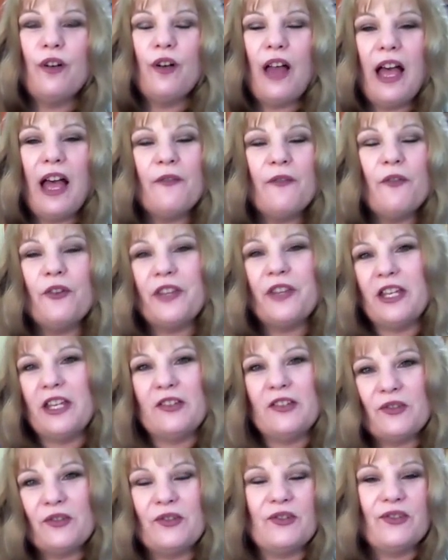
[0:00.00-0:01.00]
have all the
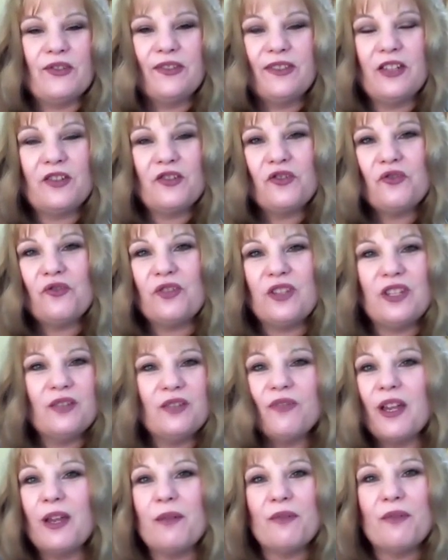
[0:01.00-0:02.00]
answers that you
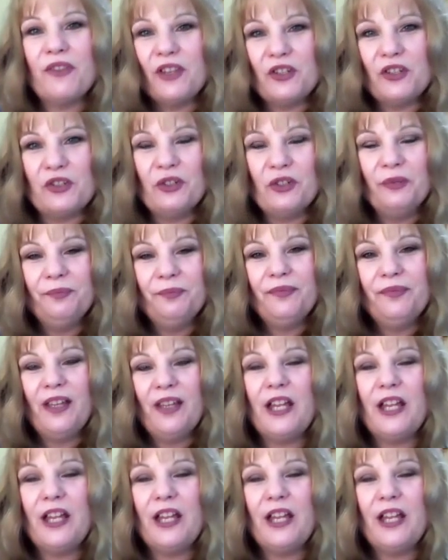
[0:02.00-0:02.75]
need right within you.